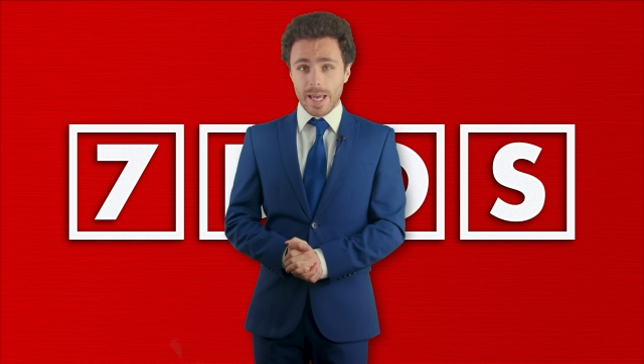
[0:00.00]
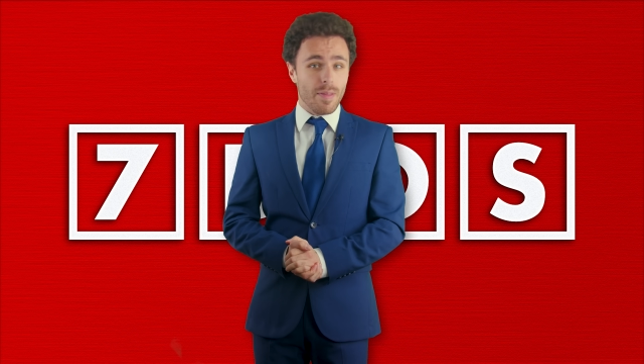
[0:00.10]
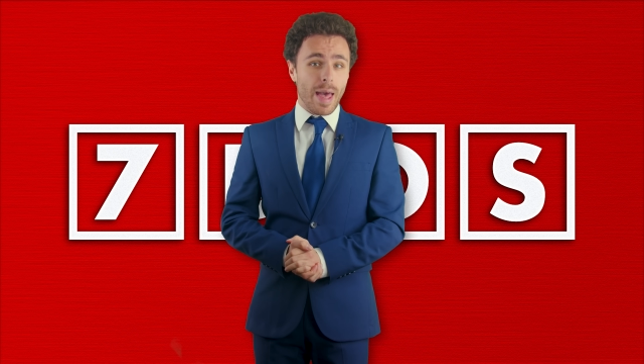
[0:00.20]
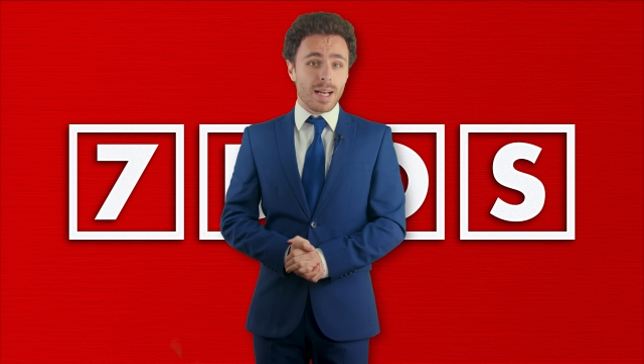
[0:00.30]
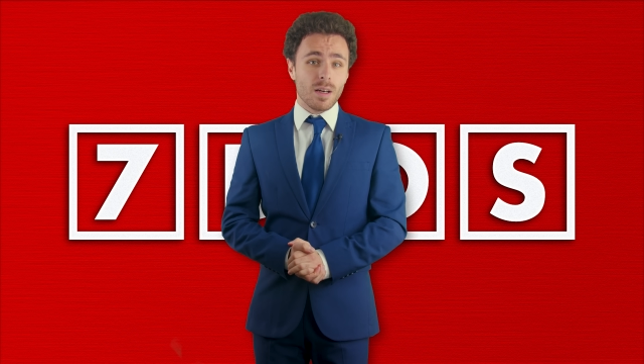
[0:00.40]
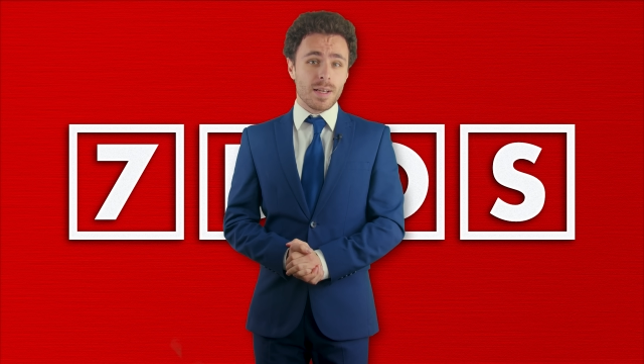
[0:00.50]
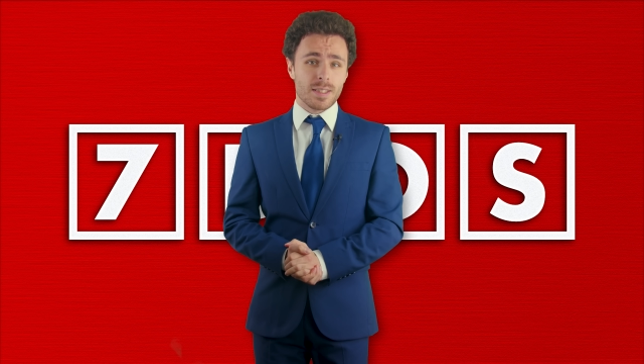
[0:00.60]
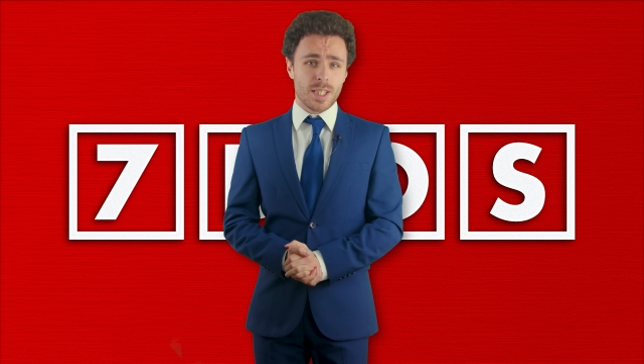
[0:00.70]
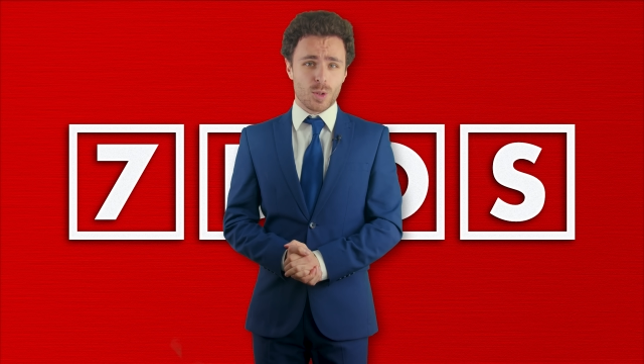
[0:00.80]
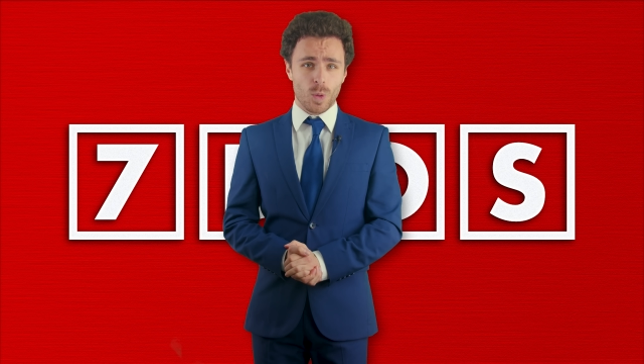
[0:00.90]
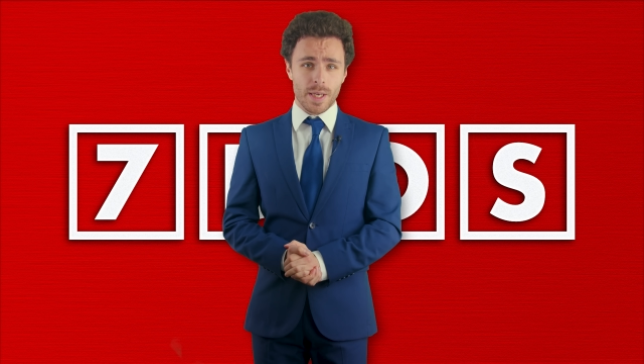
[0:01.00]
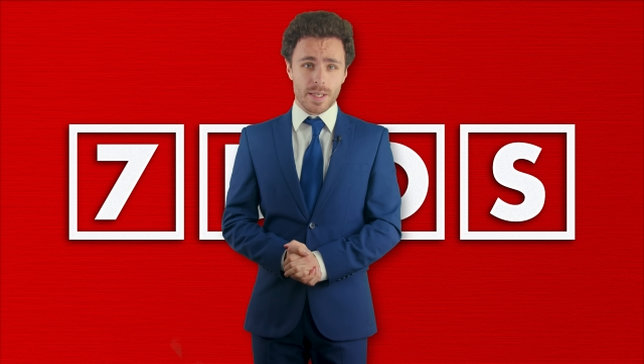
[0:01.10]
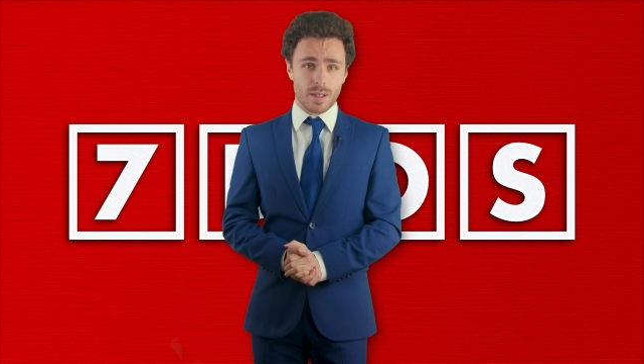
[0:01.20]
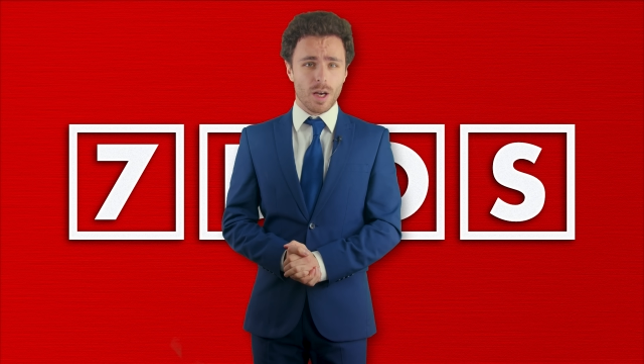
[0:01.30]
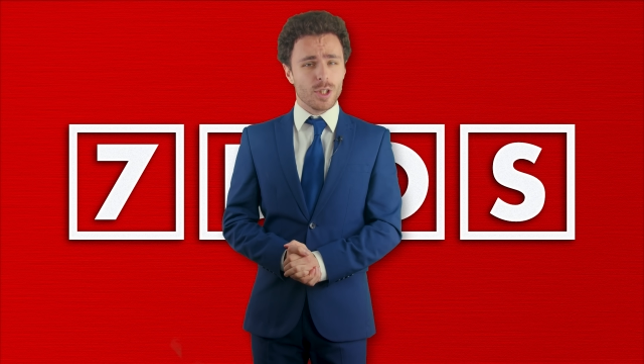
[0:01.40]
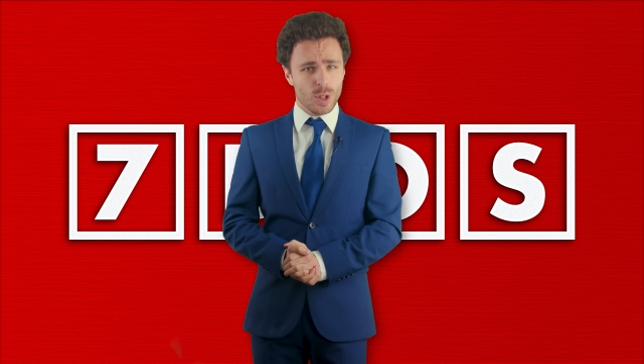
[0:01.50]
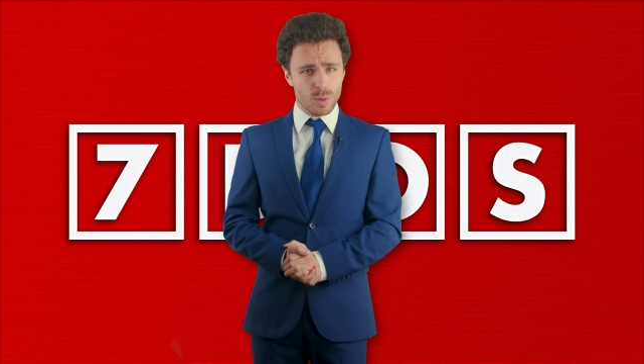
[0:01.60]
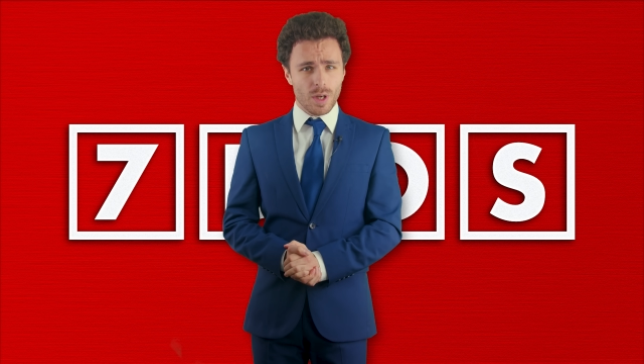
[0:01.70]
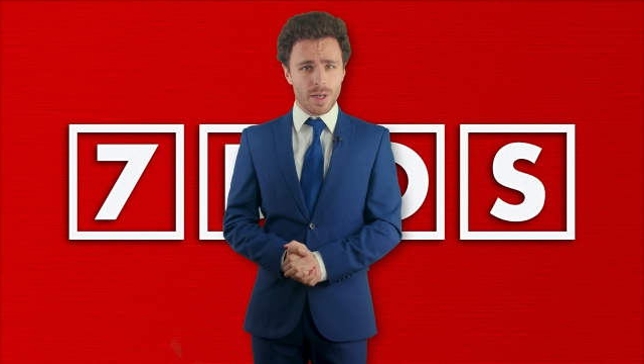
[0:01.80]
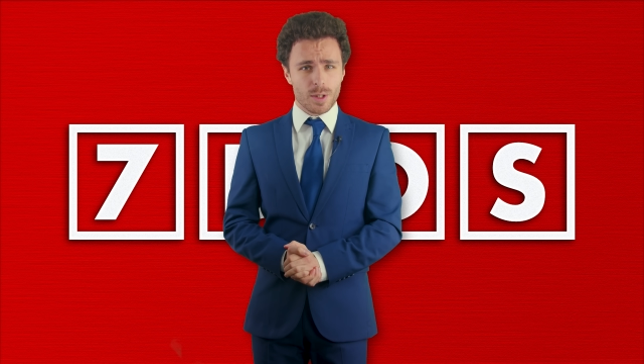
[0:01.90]
In the headlines this week, a new
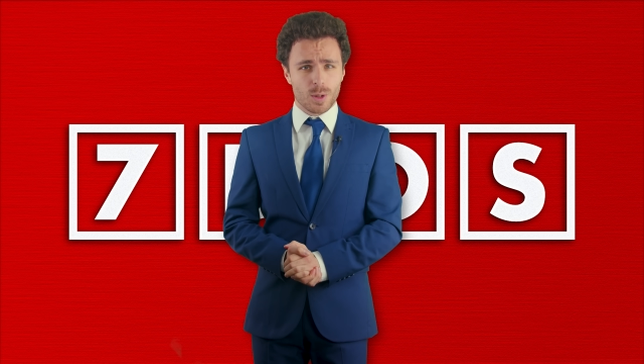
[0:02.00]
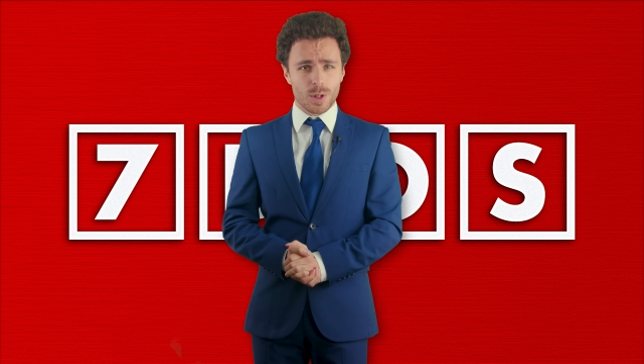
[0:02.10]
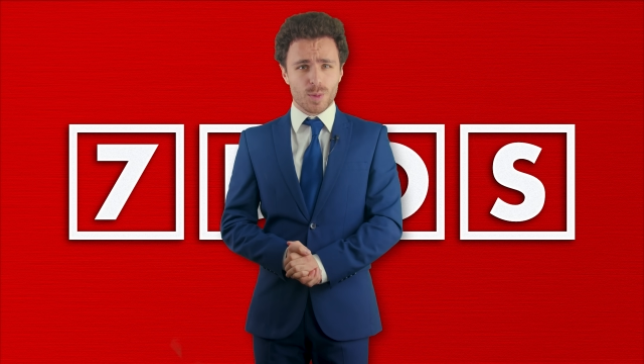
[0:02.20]
dinosaur